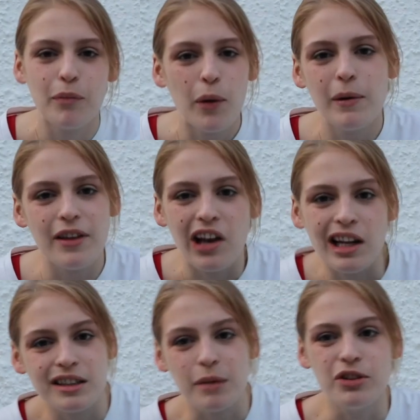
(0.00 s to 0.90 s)
probably the
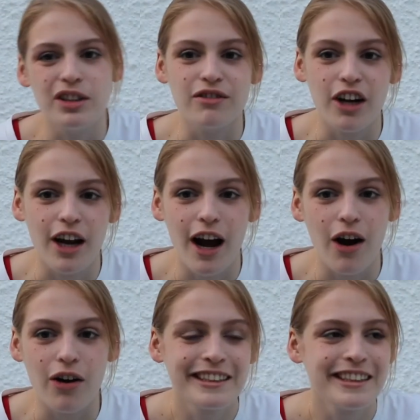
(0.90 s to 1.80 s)
lens I'm using right
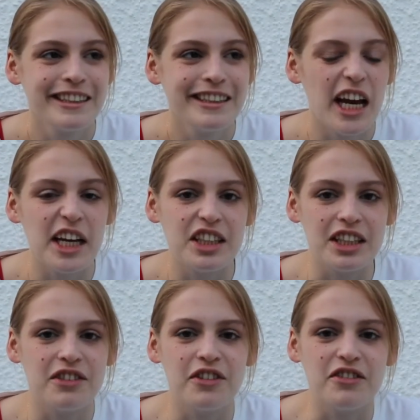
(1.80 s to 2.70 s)
now,
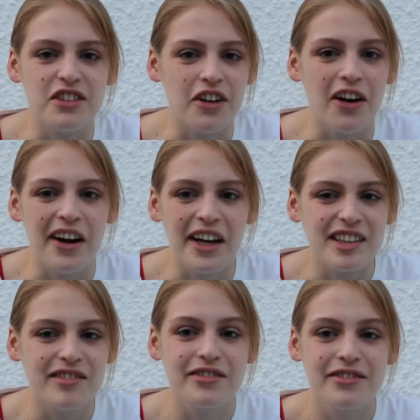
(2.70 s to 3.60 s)
18 to
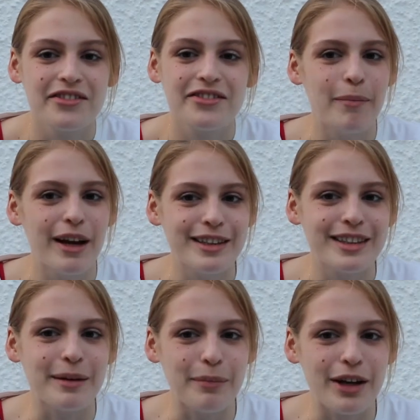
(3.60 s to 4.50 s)
55,
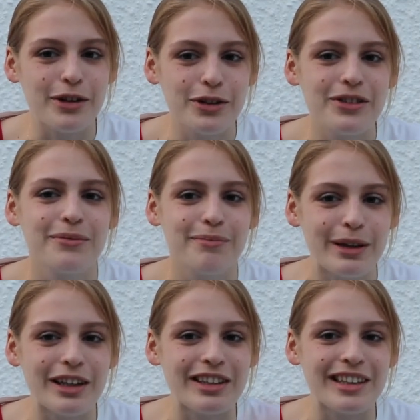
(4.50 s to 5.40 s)
basic bitch
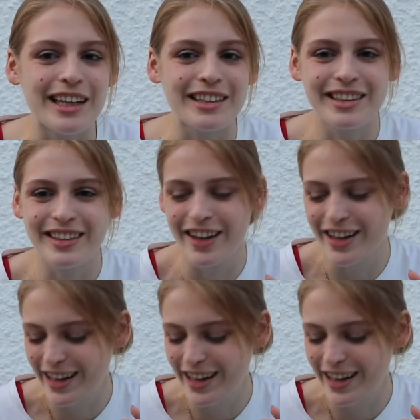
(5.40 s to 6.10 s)
beginner's lens.